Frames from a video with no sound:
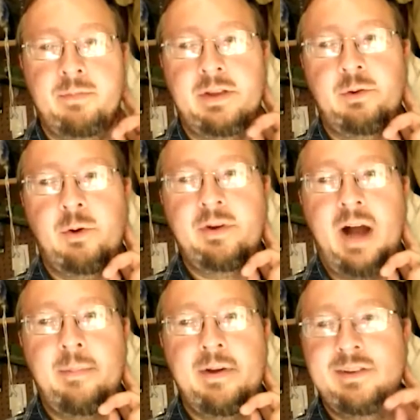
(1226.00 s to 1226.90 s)

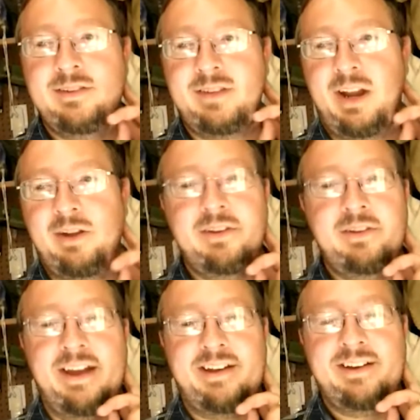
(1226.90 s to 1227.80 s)
doorknob stayed on the
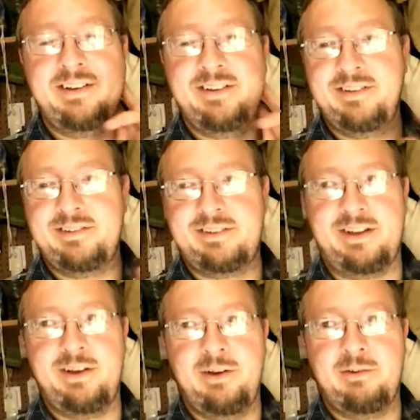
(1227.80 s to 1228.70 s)
neck. It's
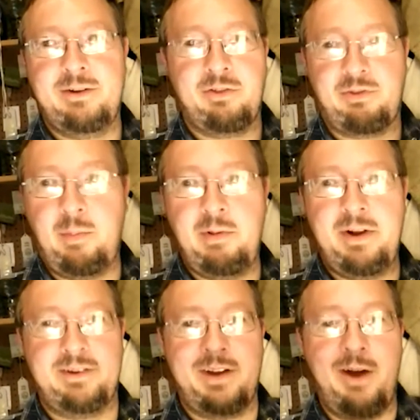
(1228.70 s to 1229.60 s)
like, quick, throw blood in
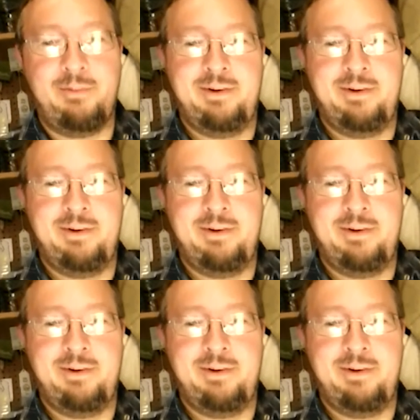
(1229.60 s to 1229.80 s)
there, go.